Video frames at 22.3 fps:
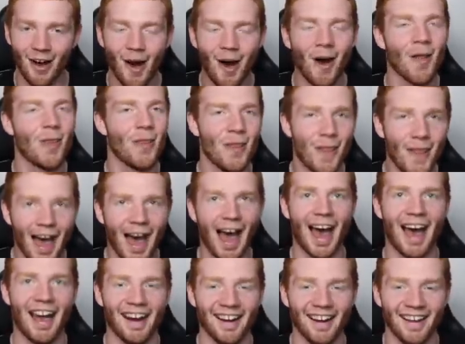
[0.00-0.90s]
I mean,
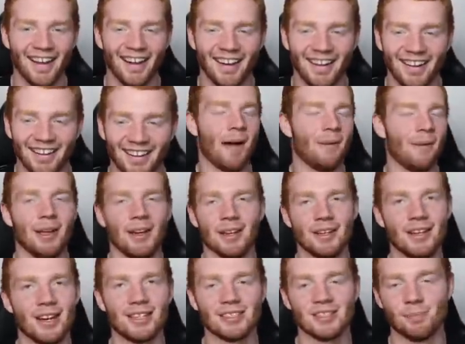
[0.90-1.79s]

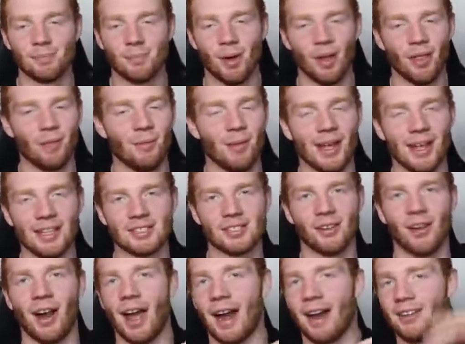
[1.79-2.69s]
it doesn't bother me. It's
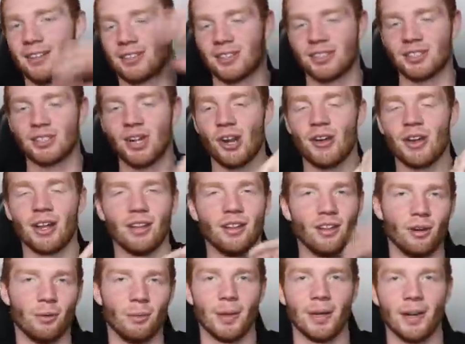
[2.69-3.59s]
all right. I was just showing a
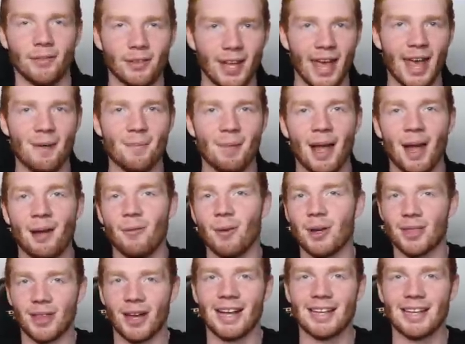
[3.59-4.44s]
little bit of gameplay with